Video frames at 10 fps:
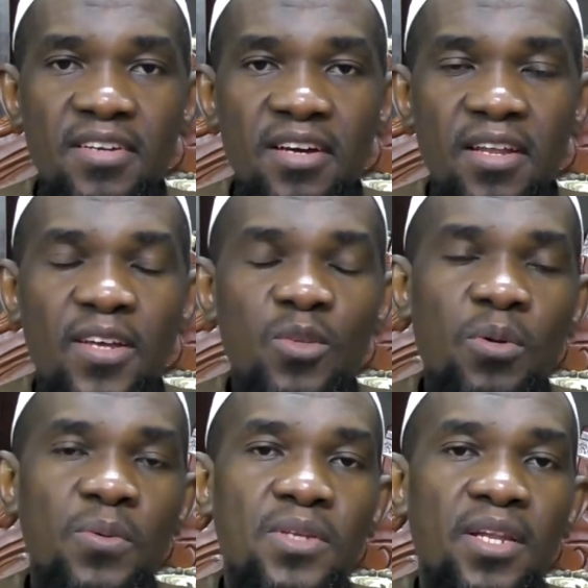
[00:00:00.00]
Allah
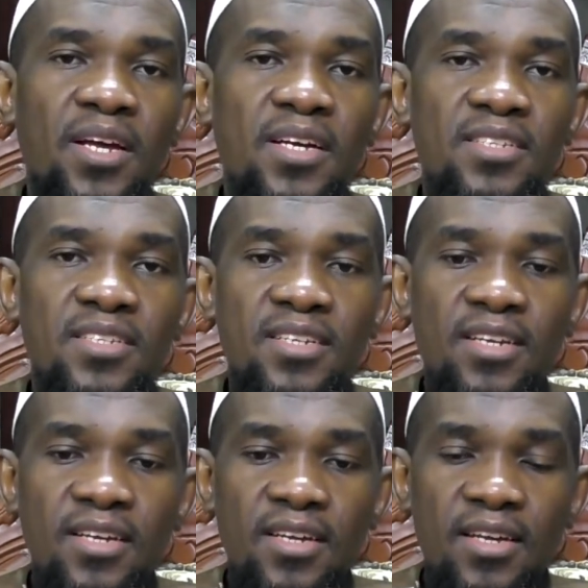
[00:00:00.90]
subhanahu wa ta'ala has.
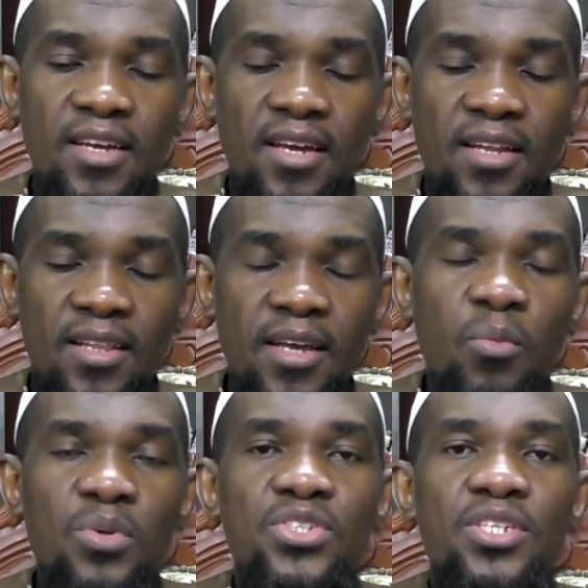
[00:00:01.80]
And that
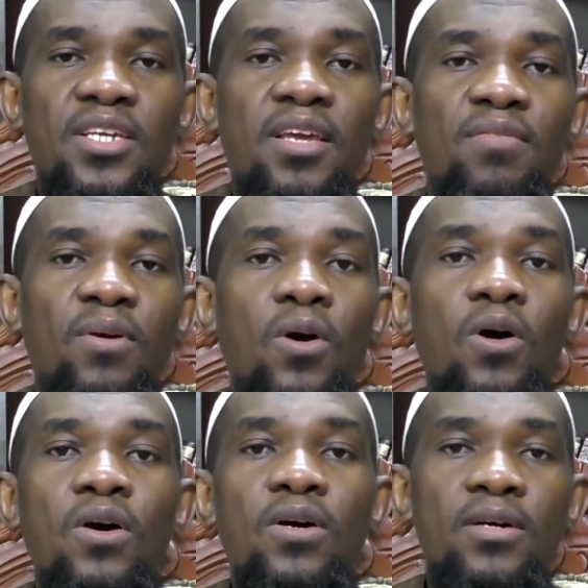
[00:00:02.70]
which He gave
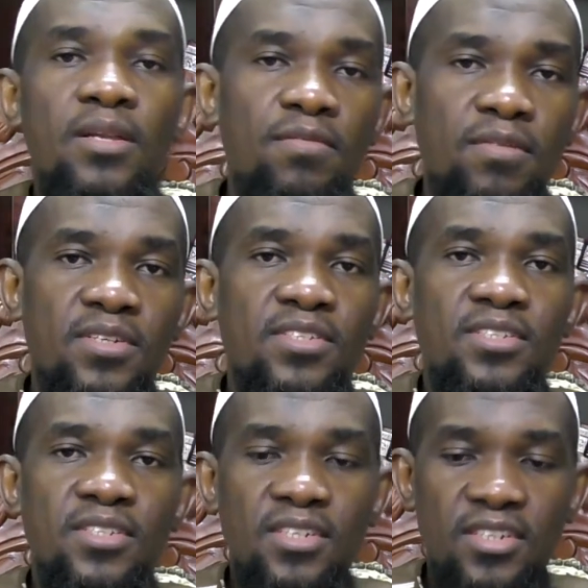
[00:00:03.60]
all of
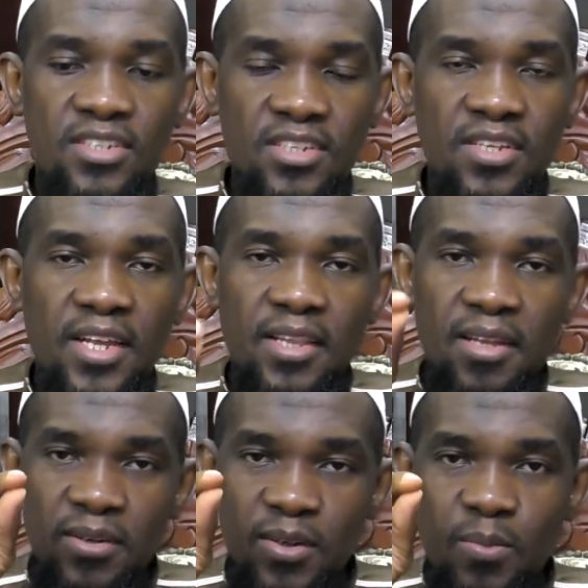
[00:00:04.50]
us is just like
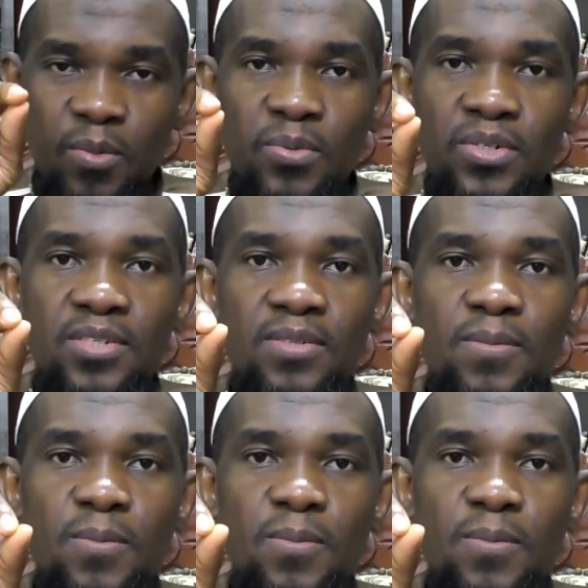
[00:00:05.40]
that drop of water.